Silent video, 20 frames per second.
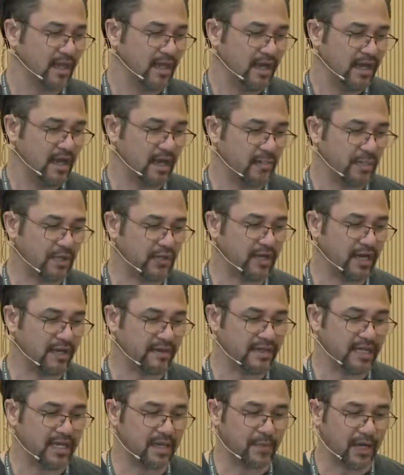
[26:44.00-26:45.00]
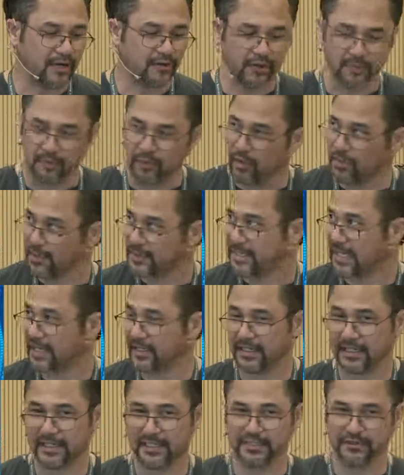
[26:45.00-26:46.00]
But you got to think about your deployment
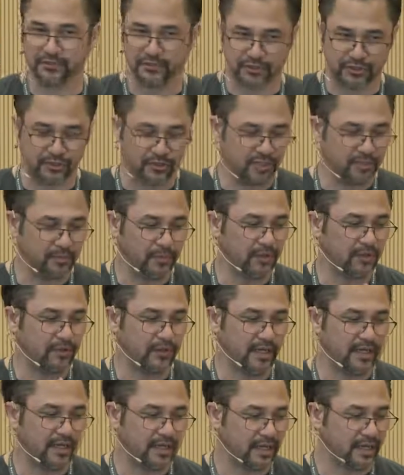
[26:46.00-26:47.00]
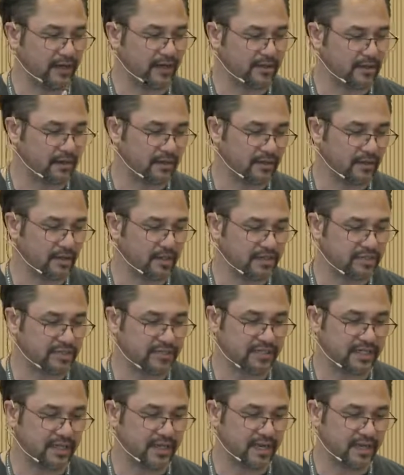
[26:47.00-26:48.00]
techniques. We'll show you blue, green, canary, dark
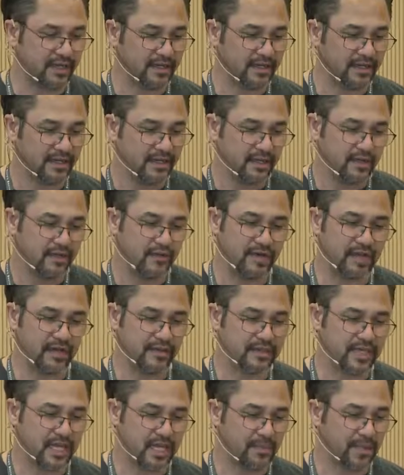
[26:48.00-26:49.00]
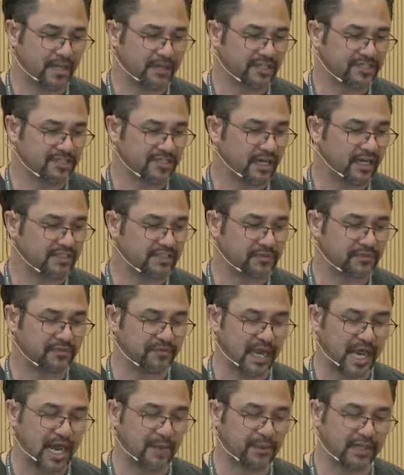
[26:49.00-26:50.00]
launch today. You got to think about this concept
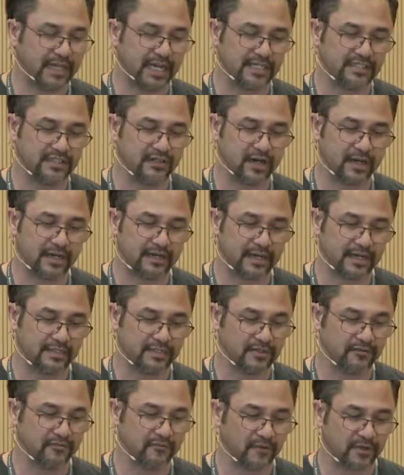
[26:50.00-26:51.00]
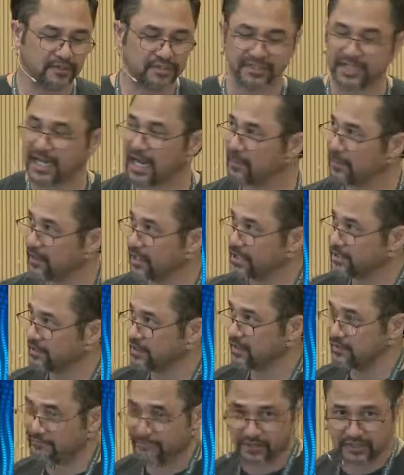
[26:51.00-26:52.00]
of application architecture versus
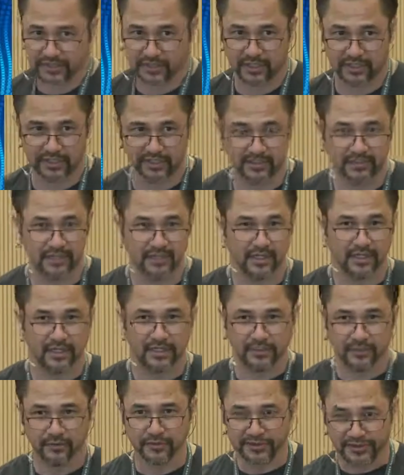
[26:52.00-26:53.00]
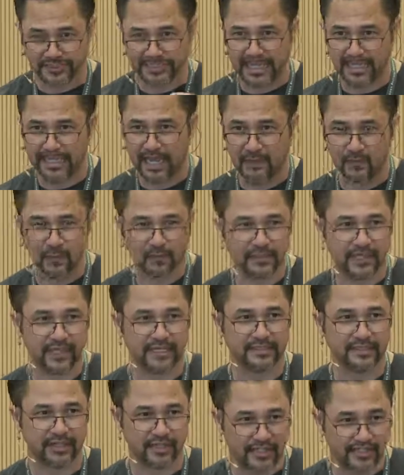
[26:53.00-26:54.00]
application infrastructure. You'll see that when we get
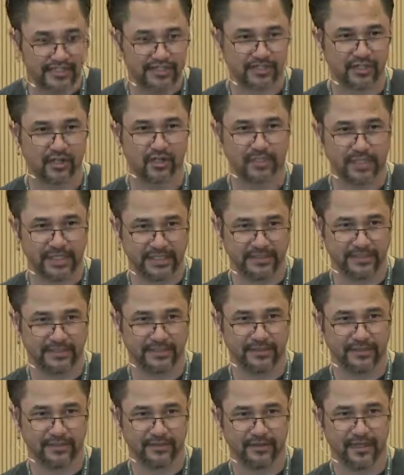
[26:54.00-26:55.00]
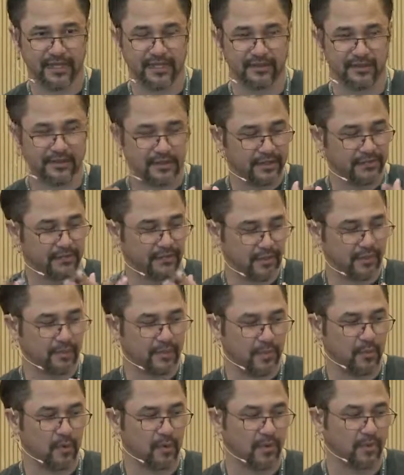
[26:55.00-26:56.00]
into the Istio piece. Okay, it'll
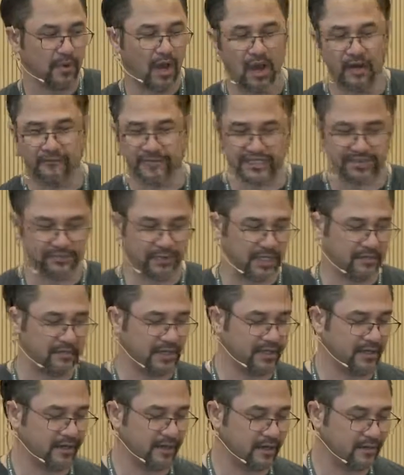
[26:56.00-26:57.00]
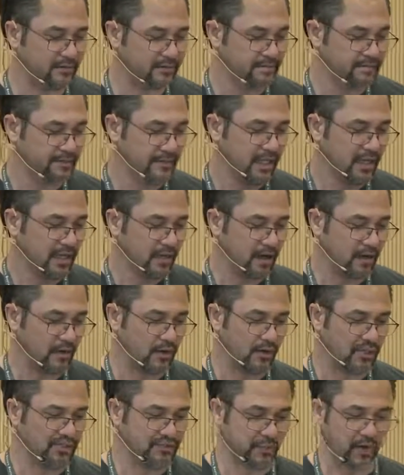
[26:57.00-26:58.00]
be more obvious what I mean there. Of
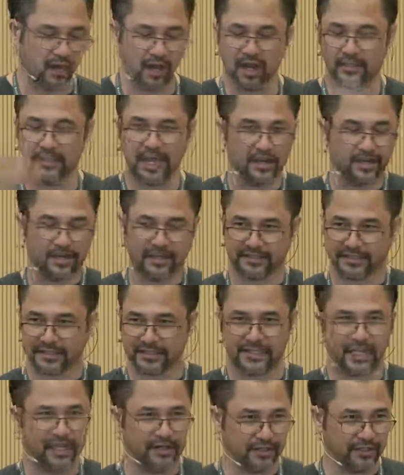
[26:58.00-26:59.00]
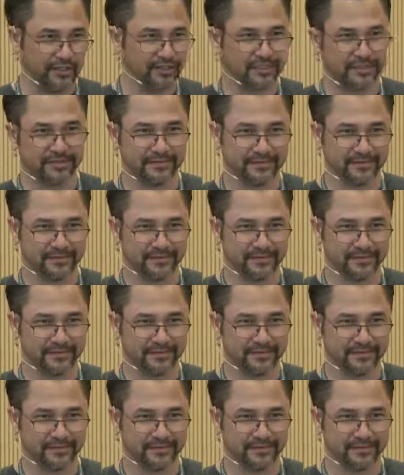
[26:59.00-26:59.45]
course, we're all about Linux containers.